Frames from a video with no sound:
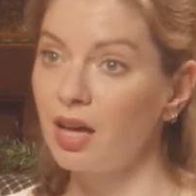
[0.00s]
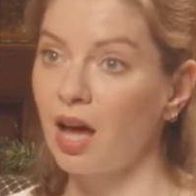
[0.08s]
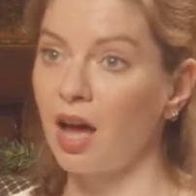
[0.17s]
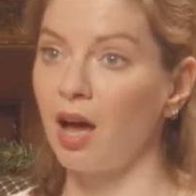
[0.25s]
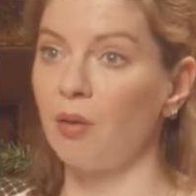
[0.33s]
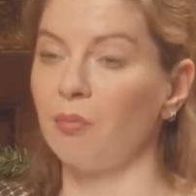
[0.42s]

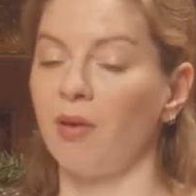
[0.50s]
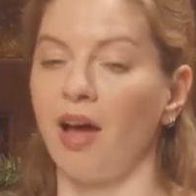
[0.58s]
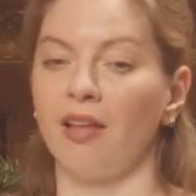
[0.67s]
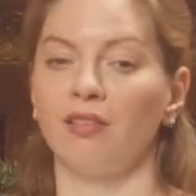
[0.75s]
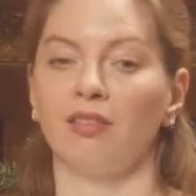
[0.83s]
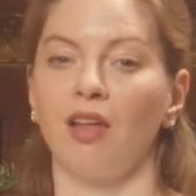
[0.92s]

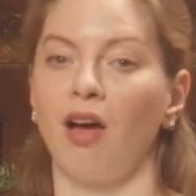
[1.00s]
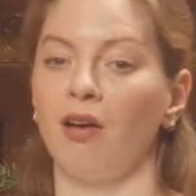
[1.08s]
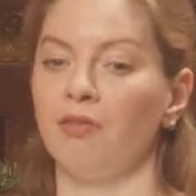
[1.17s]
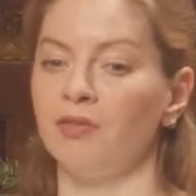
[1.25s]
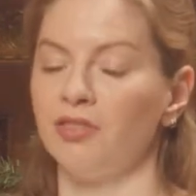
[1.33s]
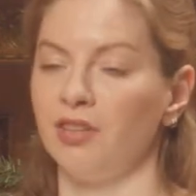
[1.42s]
I
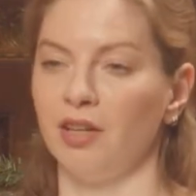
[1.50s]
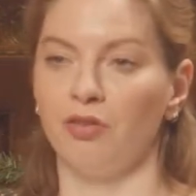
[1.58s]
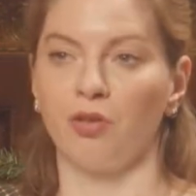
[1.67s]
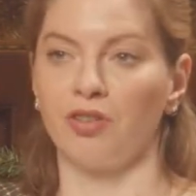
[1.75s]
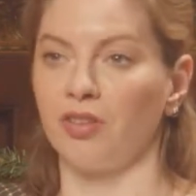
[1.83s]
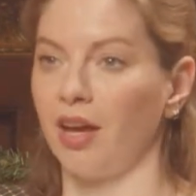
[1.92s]
loved
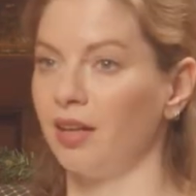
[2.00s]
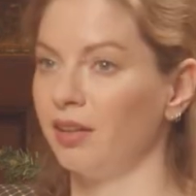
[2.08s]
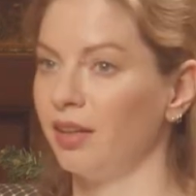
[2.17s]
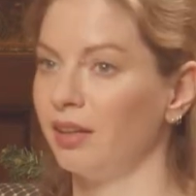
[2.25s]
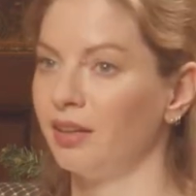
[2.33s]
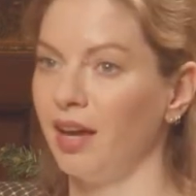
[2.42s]
indoor
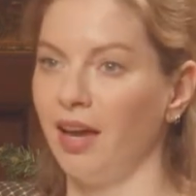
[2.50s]
cycling